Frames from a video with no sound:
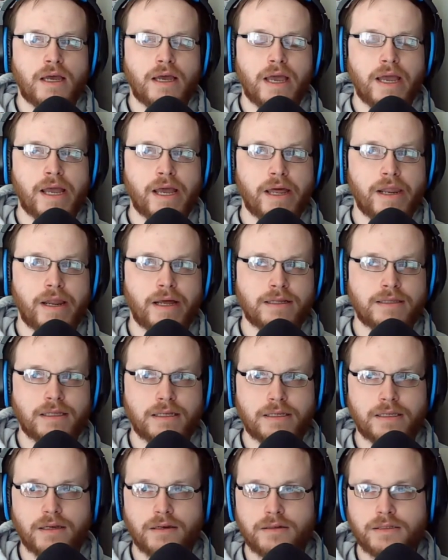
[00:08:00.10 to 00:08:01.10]
And I
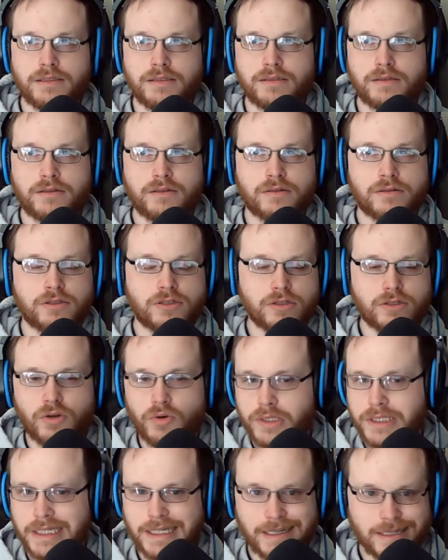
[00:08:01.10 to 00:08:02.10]
think he's just
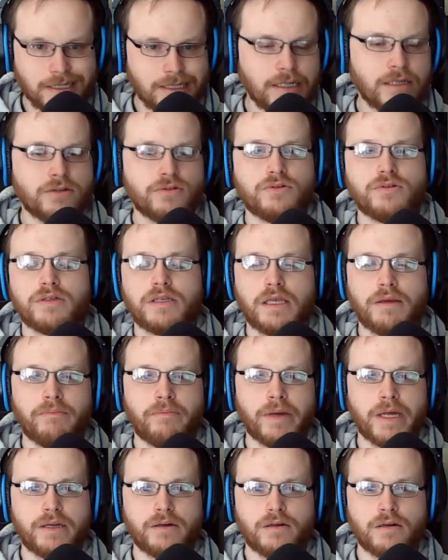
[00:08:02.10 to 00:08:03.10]
going to continue to get
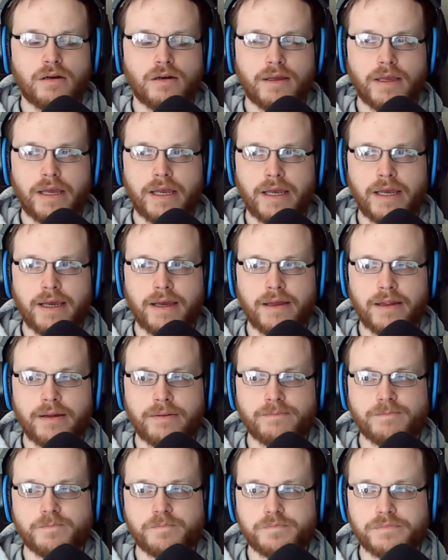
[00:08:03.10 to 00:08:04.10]
better.
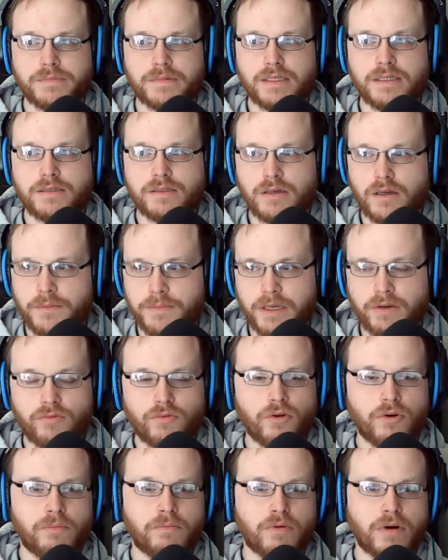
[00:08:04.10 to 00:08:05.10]
And he's going to be a
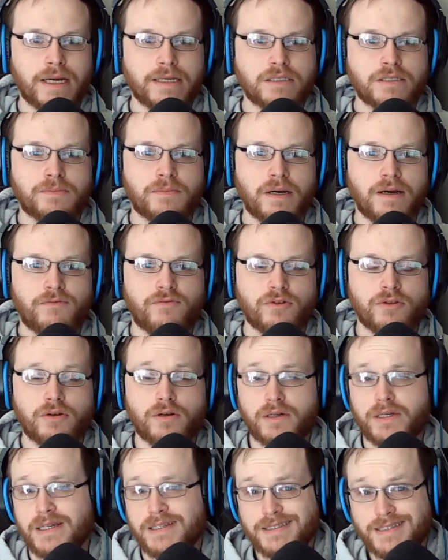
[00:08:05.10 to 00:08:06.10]
real bright spot for the
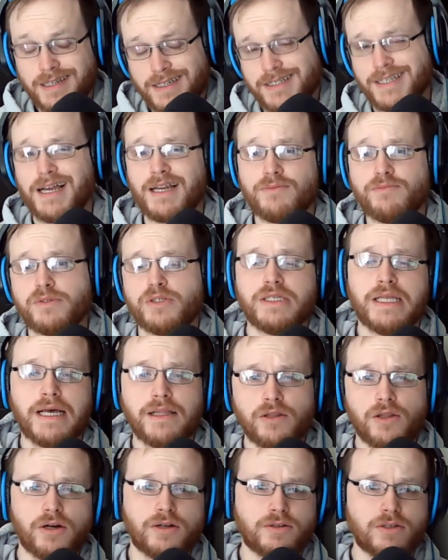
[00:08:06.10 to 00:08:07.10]
Hurricanes. They signed him to
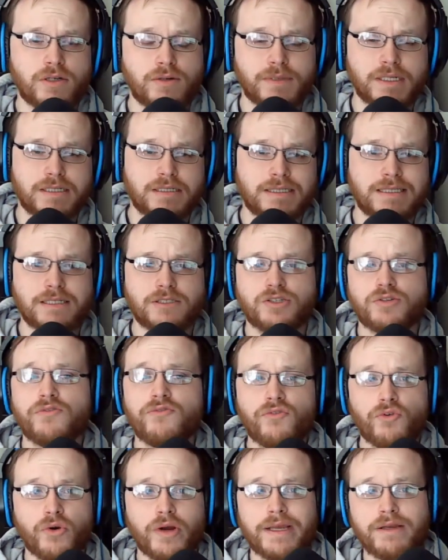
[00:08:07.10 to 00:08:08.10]
that long-term extension
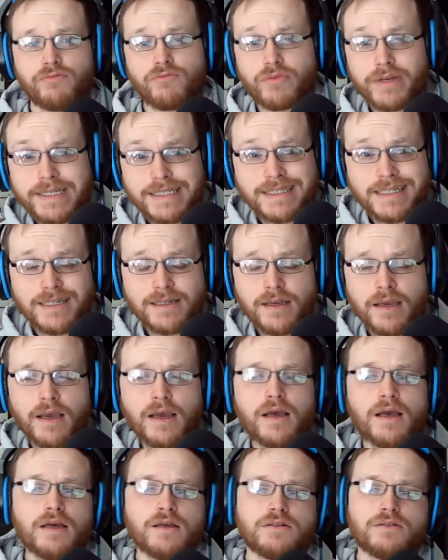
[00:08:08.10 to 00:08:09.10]
for a reason.
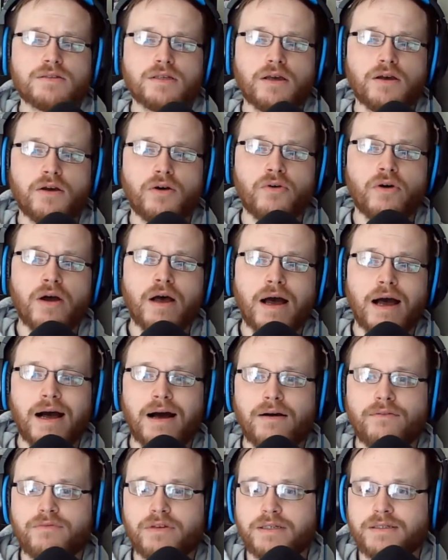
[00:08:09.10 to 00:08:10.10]
So
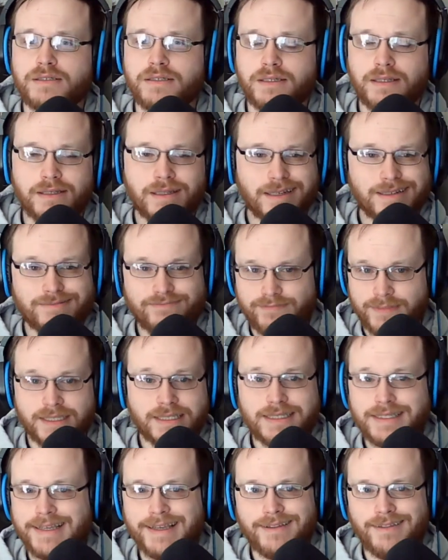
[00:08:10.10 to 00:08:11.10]
obviously they
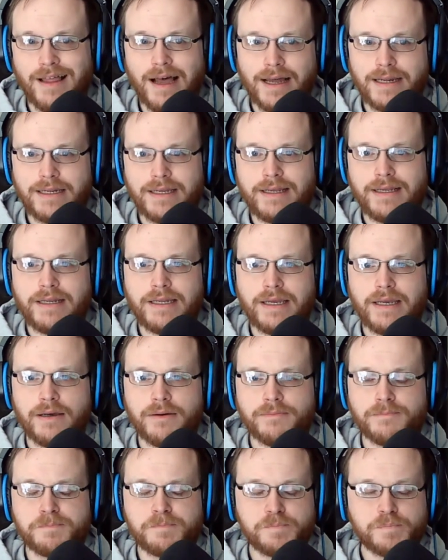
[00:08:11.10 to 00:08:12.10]
see a lot in
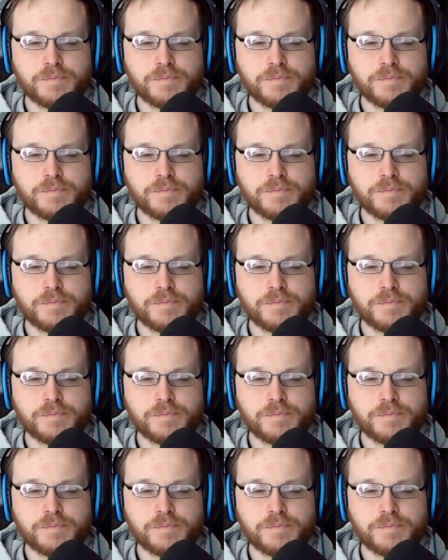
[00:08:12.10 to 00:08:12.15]
him.